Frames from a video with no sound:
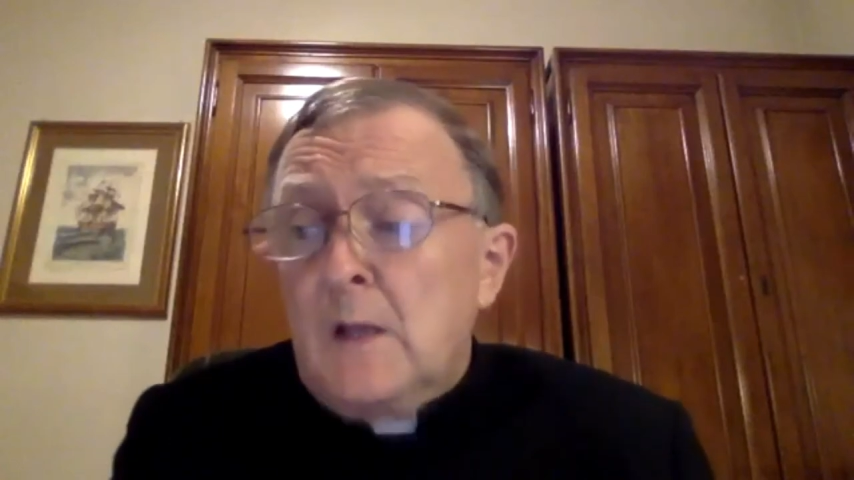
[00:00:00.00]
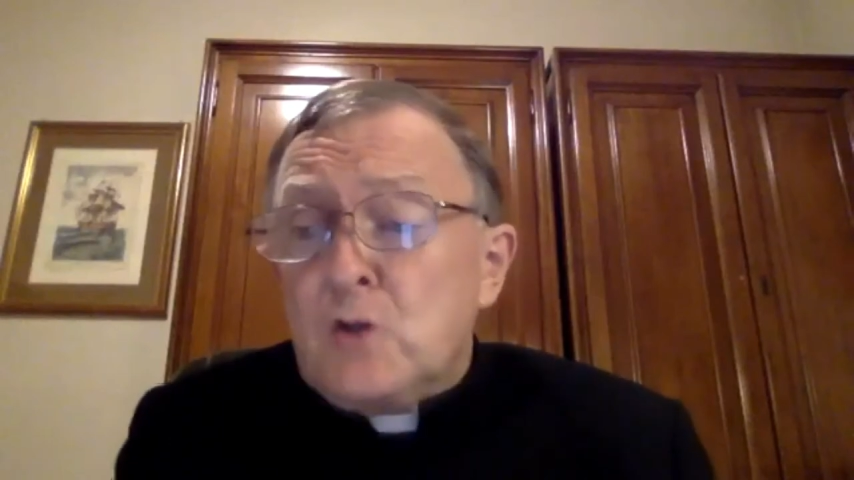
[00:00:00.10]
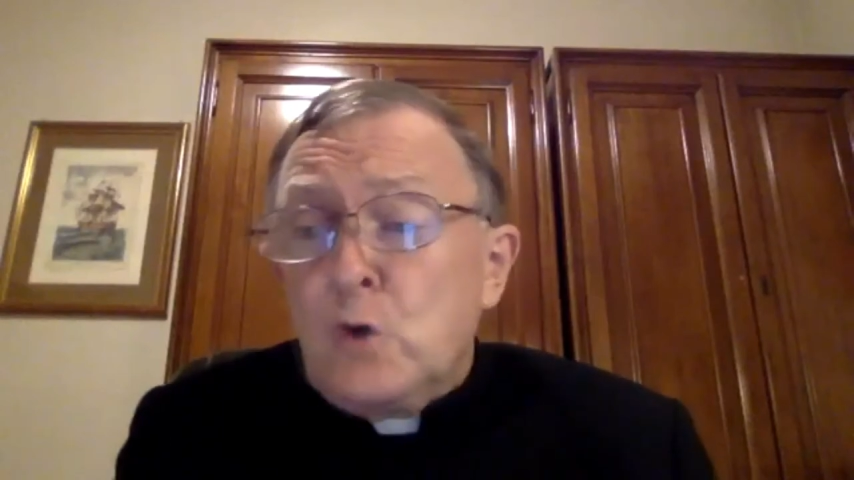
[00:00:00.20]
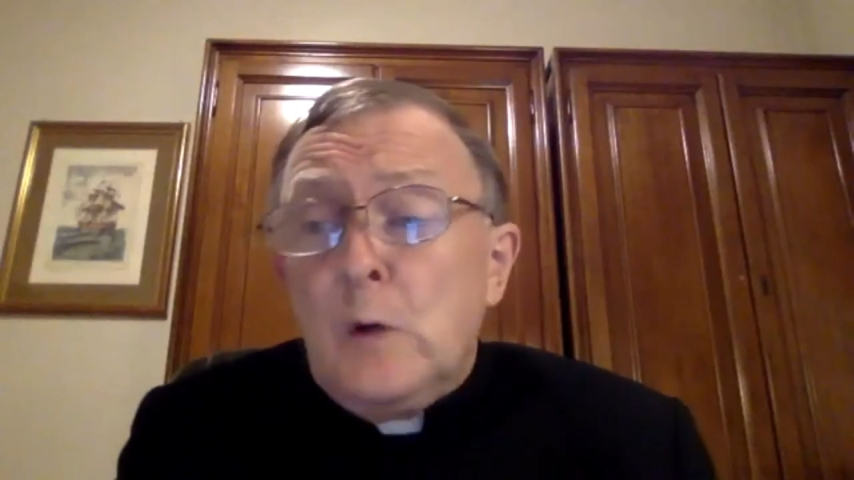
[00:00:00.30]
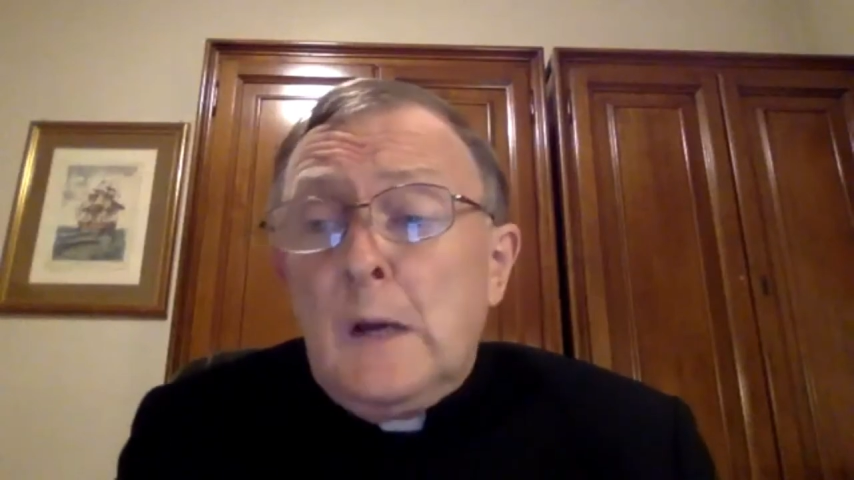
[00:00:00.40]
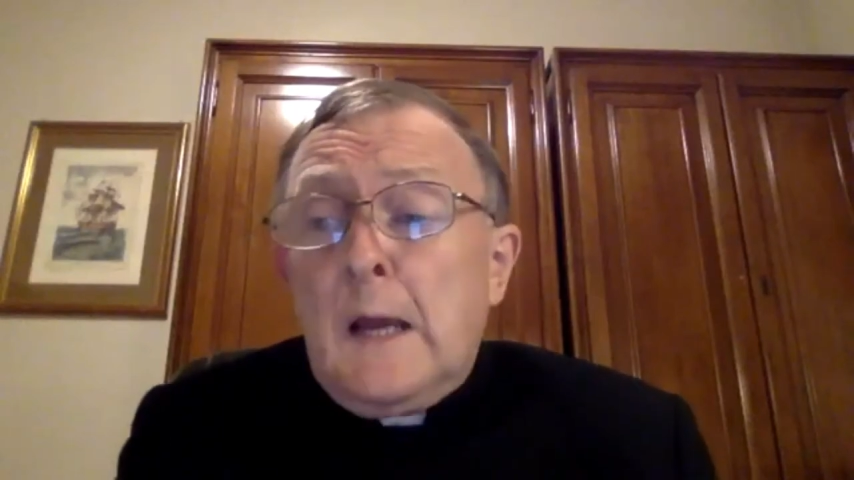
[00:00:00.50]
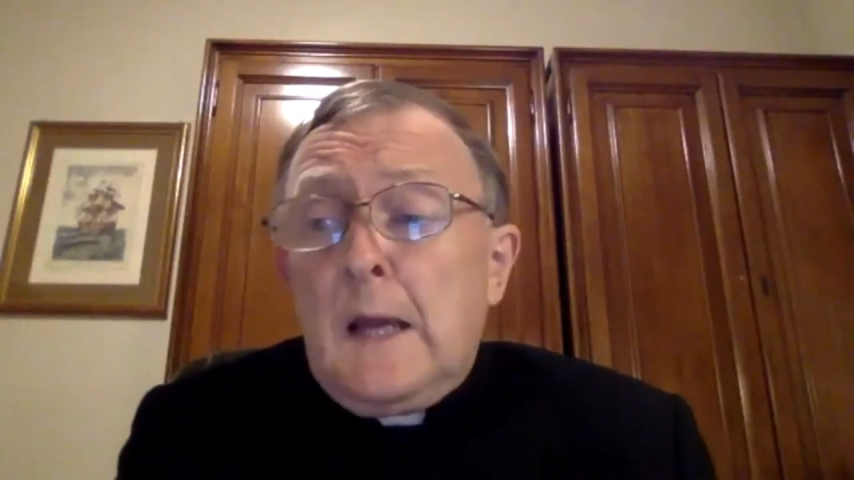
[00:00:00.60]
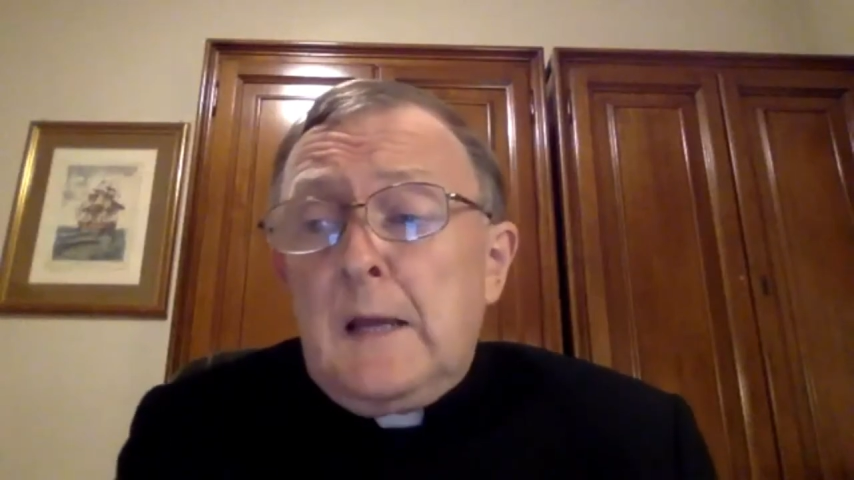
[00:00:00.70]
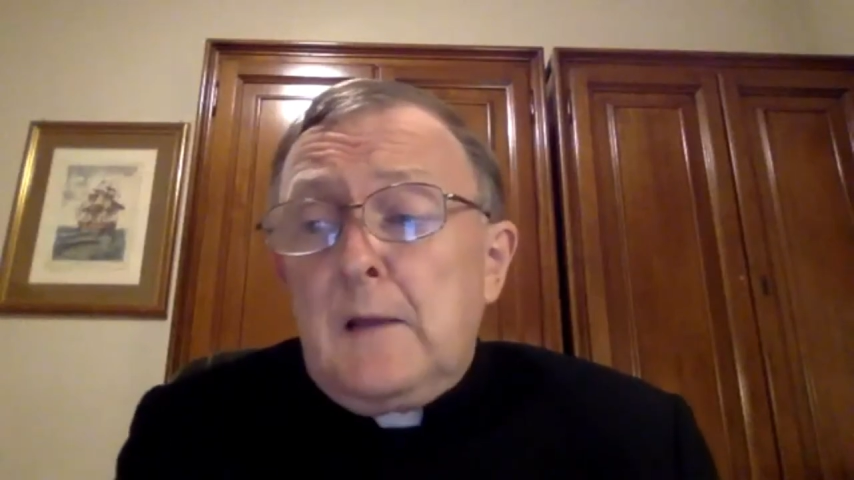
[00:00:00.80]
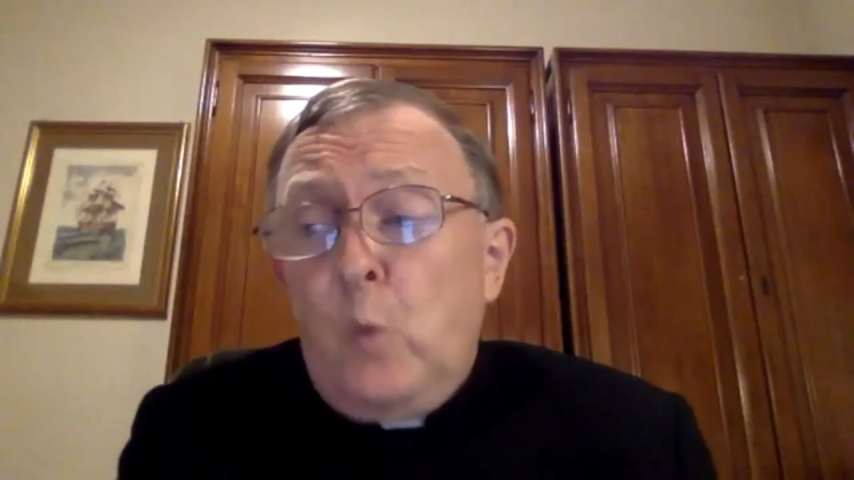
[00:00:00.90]
So
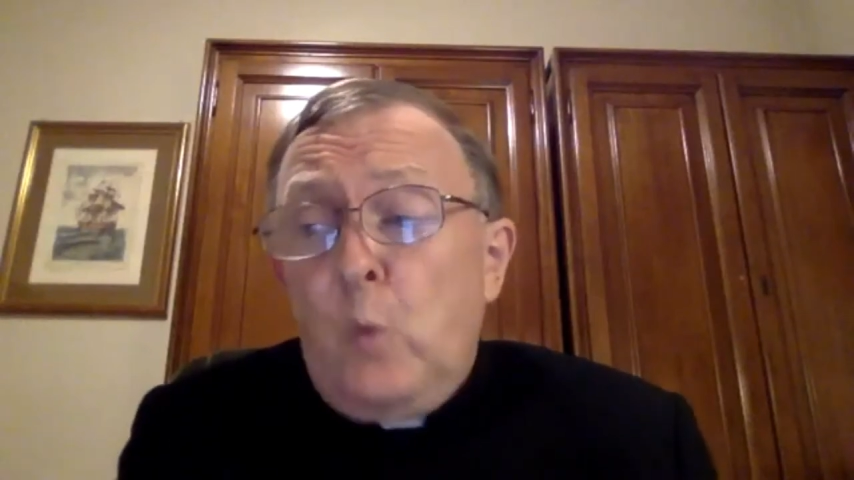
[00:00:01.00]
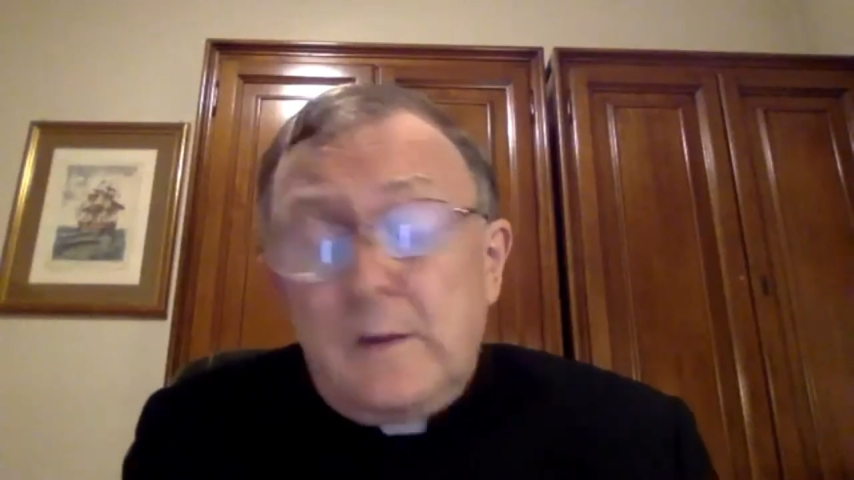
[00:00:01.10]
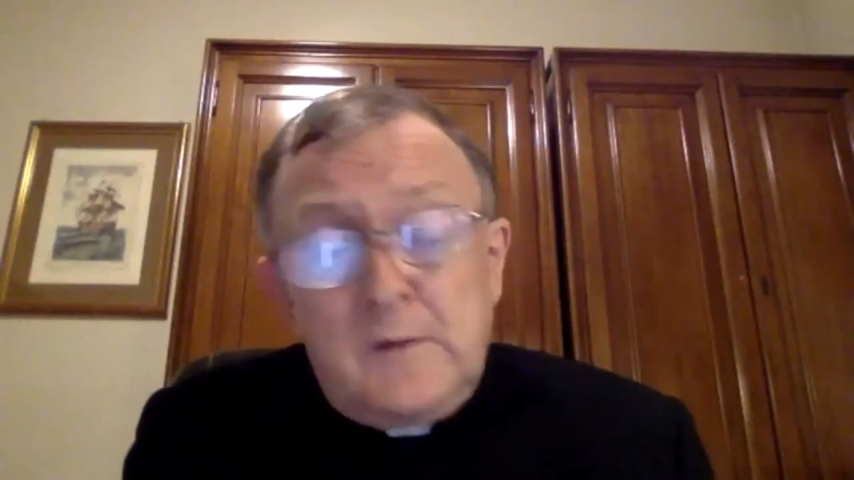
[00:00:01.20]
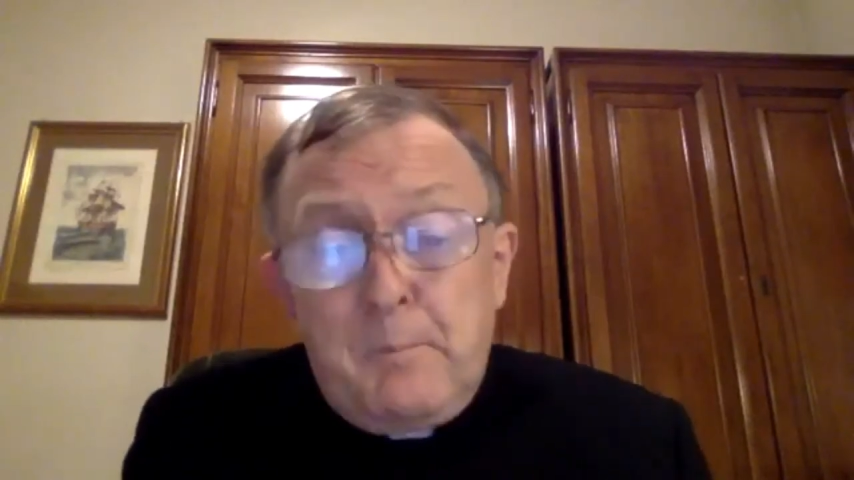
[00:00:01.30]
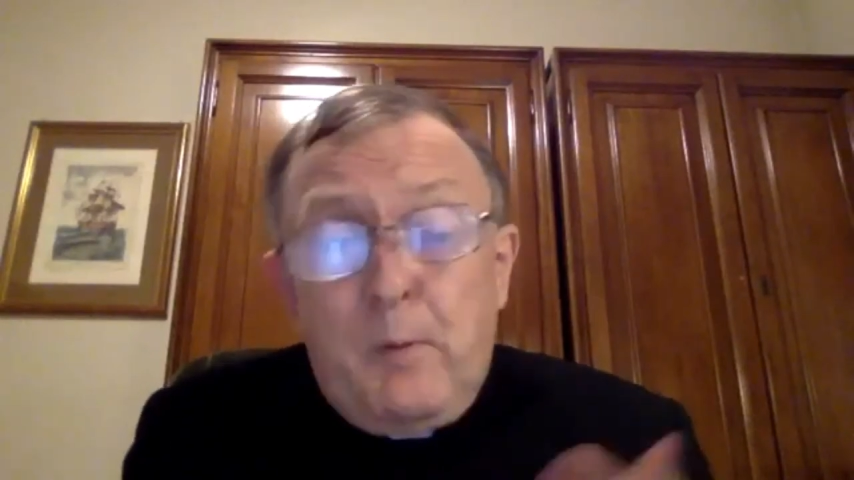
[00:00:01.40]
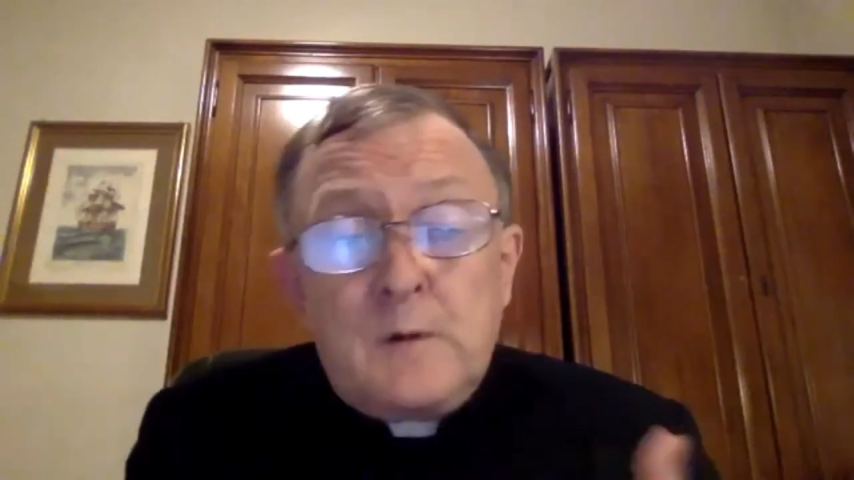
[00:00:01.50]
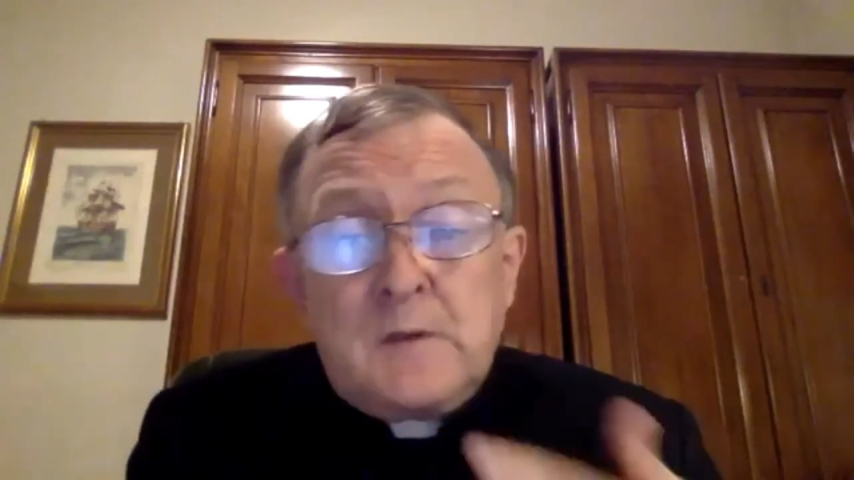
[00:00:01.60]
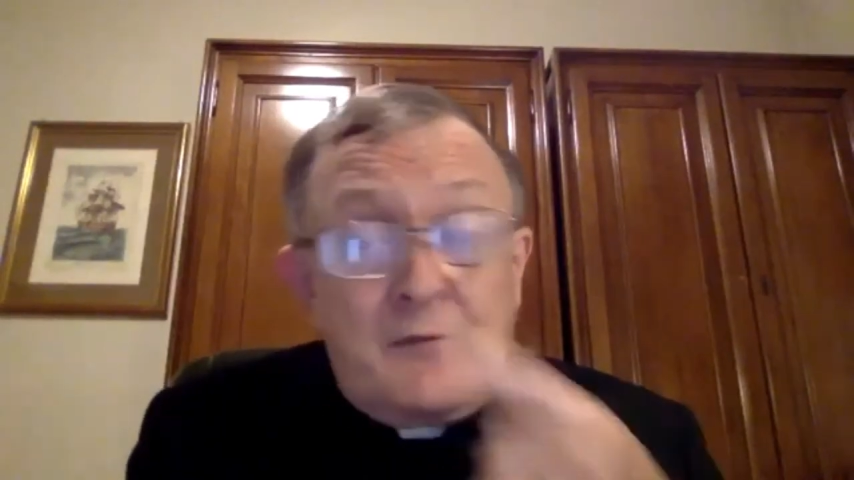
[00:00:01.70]
what are the points?